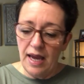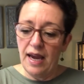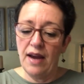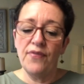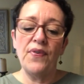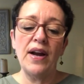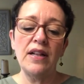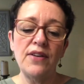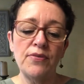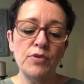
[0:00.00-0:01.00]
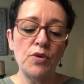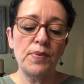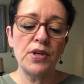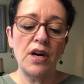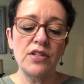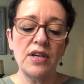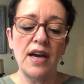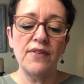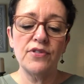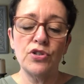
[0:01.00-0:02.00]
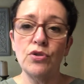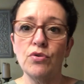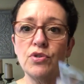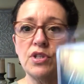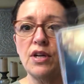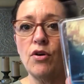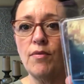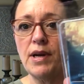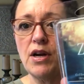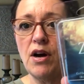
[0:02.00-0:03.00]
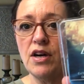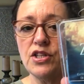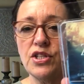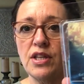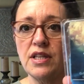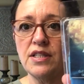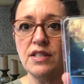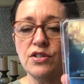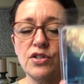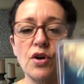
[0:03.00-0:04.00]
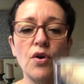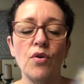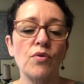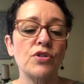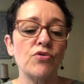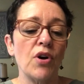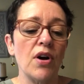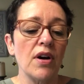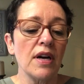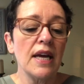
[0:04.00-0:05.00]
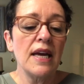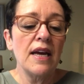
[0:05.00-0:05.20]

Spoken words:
And finally from Super Tarts, I have Zeus, and oh my gosh, this is so strong.